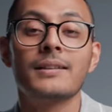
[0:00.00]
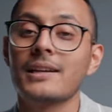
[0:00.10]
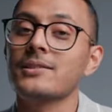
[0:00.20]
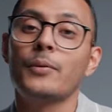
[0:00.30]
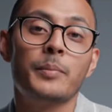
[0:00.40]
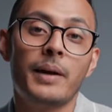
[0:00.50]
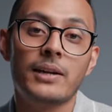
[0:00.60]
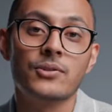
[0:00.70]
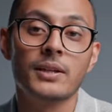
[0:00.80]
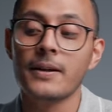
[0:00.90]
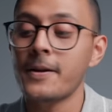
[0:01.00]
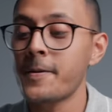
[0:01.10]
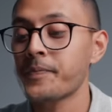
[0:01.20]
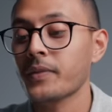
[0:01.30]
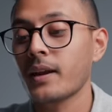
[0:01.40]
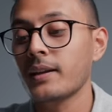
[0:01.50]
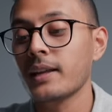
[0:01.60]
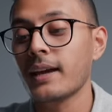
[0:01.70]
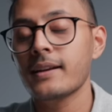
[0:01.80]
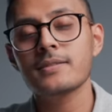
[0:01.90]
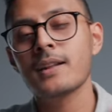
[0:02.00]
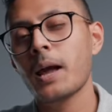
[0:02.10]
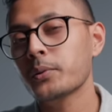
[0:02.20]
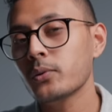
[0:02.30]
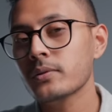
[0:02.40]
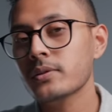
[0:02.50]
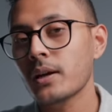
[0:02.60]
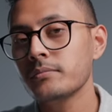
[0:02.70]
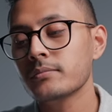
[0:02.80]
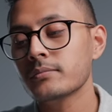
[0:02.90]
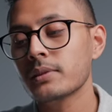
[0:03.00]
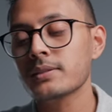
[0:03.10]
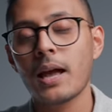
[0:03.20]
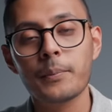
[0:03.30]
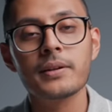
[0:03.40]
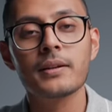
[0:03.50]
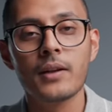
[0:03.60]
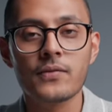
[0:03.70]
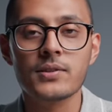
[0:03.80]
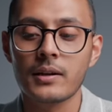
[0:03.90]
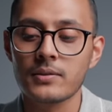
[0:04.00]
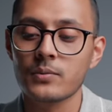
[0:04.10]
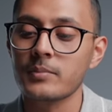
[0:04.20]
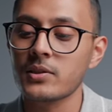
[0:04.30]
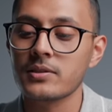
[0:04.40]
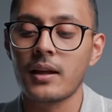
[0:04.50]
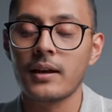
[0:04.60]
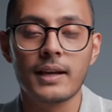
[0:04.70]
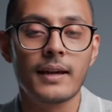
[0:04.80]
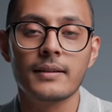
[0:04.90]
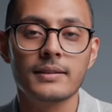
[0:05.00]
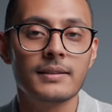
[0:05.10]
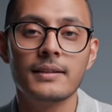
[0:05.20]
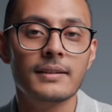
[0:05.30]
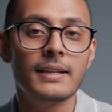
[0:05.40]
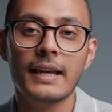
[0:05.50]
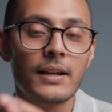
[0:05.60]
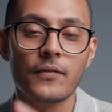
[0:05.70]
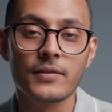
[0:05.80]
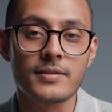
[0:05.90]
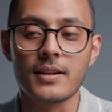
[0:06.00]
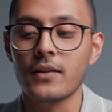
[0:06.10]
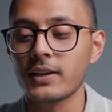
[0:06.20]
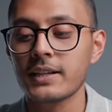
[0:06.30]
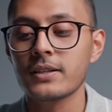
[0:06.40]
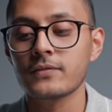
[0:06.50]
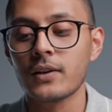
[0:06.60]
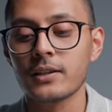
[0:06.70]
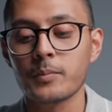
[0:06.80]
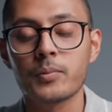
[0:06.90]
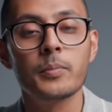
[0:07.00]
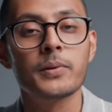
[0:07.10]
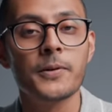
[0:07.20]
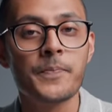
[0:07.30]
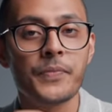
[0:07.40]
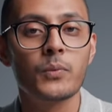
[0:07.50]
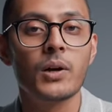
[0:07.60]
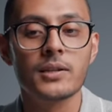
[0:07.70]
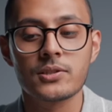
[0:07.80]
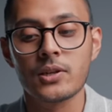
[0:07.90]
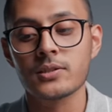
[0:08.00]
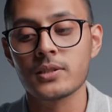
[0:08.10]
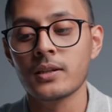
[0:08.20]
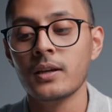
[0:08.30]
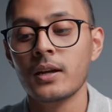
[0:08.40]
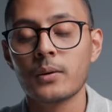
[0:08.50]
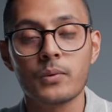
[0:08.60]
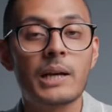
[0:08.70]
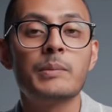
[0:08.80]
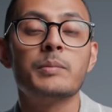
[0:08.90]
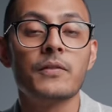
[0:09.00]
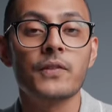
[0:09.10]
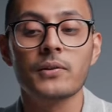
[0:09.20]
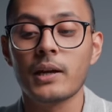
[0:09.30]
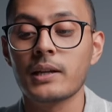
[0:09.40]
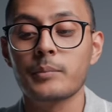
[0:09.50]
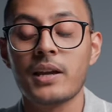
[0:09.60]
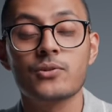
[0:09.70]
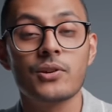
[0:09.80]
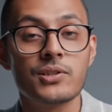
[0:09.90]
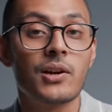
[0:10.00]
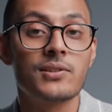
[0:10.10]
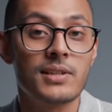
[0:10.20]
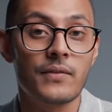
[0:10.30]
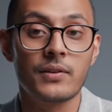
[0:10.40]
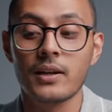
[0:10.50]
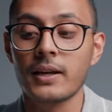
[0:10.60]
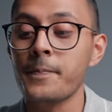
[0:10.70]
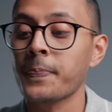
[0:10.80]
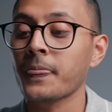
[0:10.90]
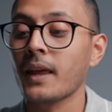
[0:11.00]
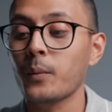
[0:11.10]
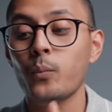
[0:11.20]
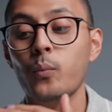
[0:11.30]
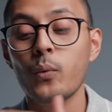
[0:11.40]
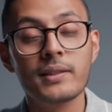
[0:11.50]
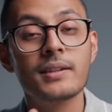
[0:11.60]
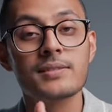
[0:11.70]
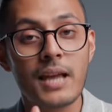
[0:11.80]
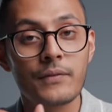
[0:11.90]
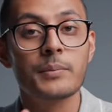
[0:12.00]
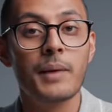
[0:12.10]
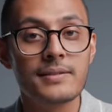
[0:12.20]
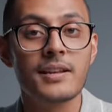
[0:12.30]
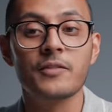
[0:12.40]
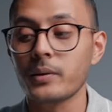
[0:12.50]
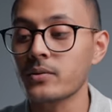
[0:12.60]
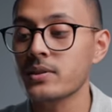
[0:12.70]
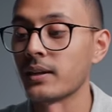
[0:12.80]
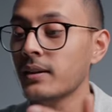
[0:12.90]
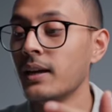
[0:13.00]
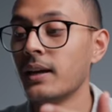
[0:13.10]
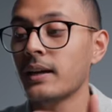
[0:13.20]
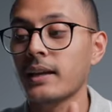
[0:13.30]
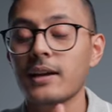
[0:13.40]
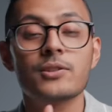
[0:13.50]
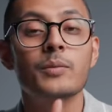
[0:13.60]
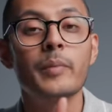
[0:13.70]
that's low on battery. And yeah, it doesn't happen all the time, but it's happened enough times where I'm just like, okay, enough is enough. I need to find a proper wireless charger where I can put my phone down and make sure it charges every night. And with this having MagSafe built in, yeah, it should